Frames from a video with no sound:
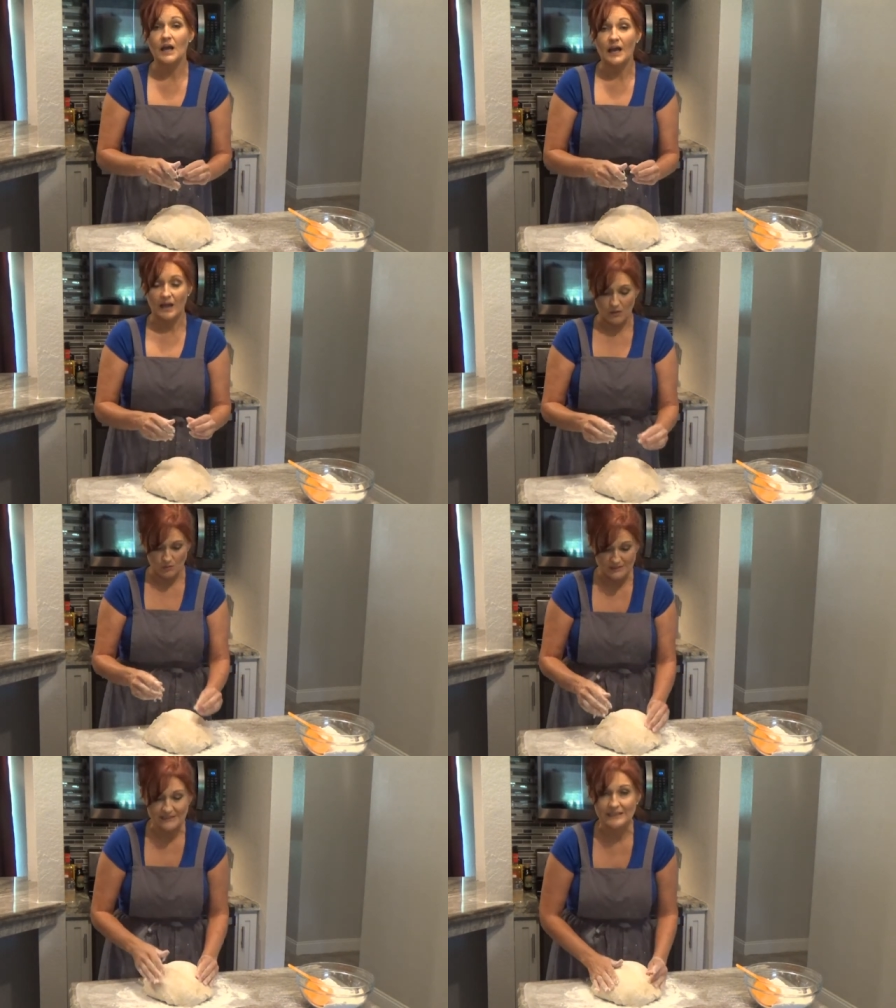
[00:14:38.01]
I
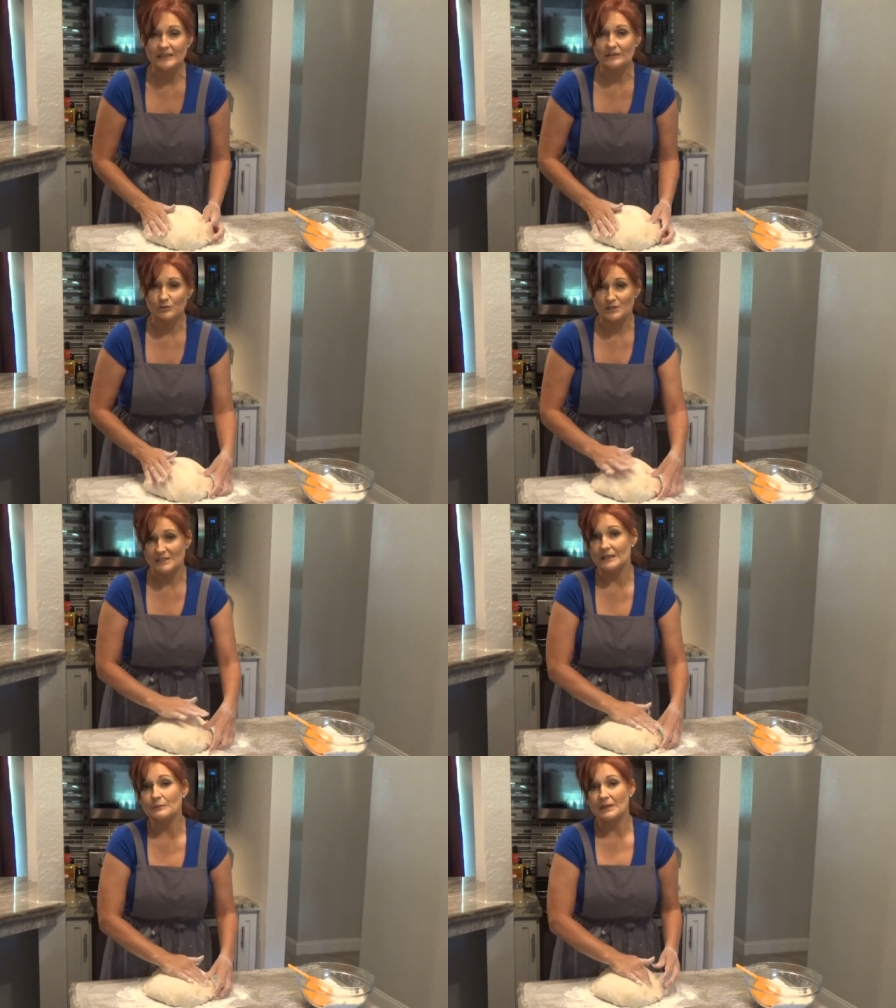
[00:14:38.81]
would knead for
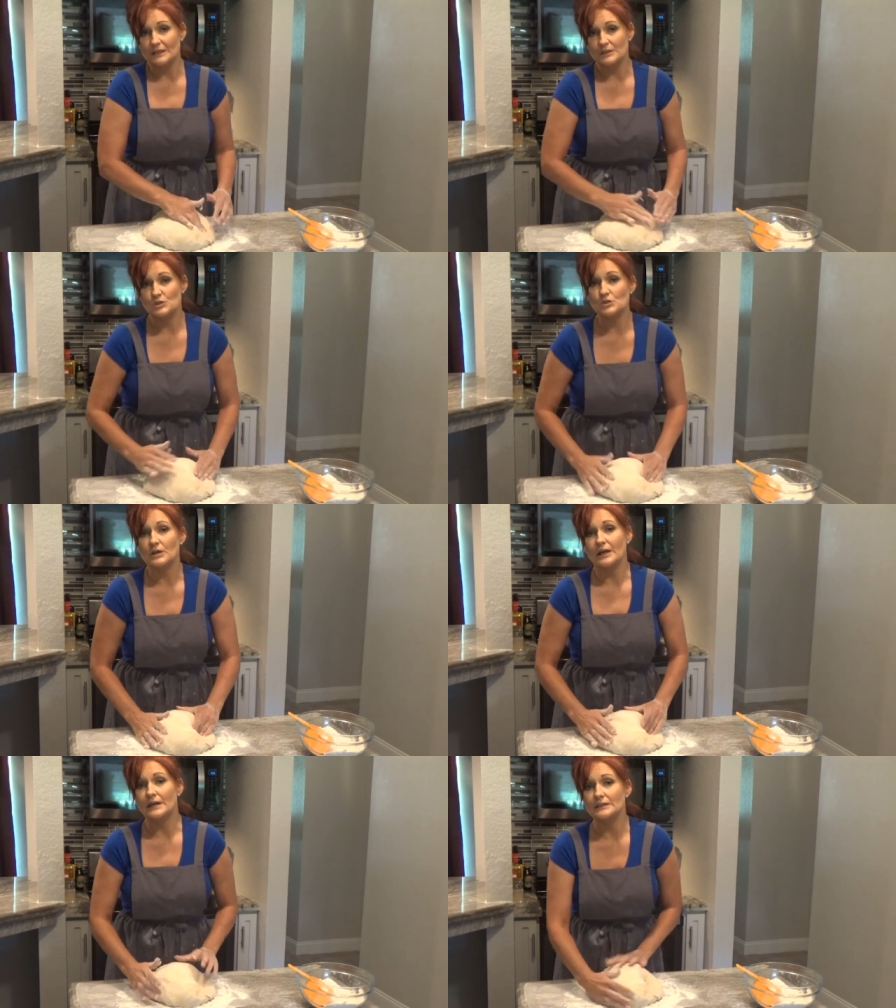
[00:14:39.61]
10 minutes
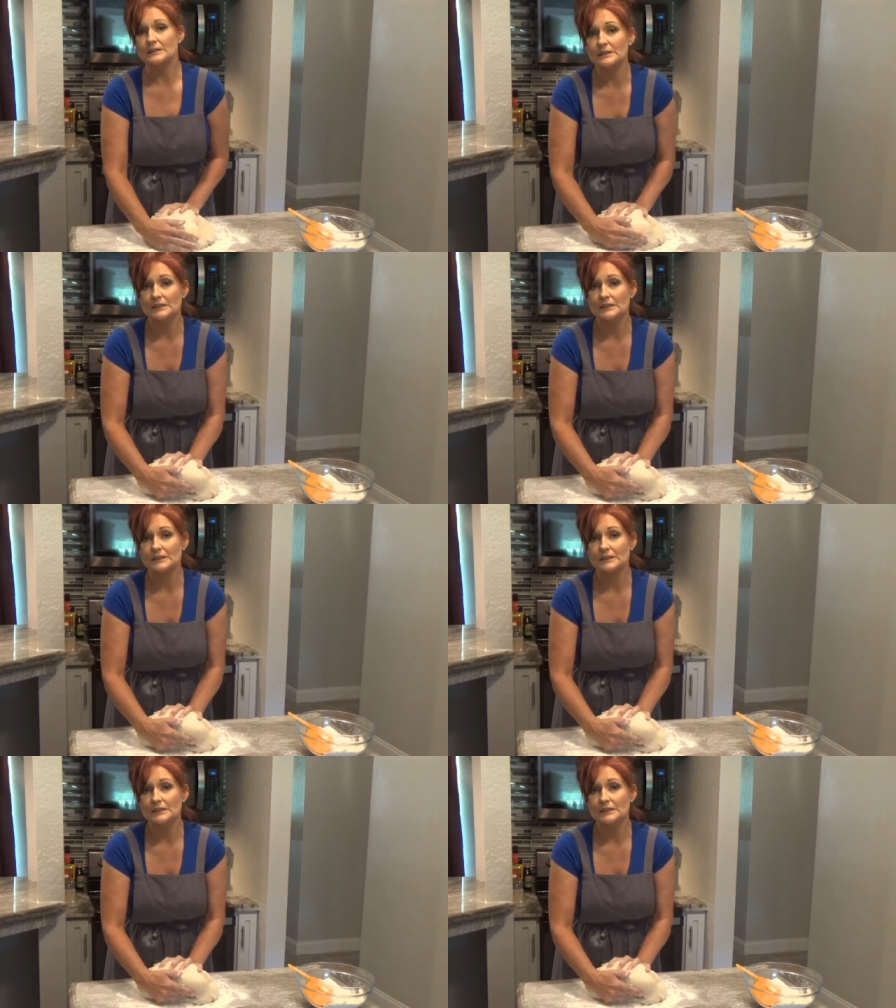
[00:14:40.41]
straight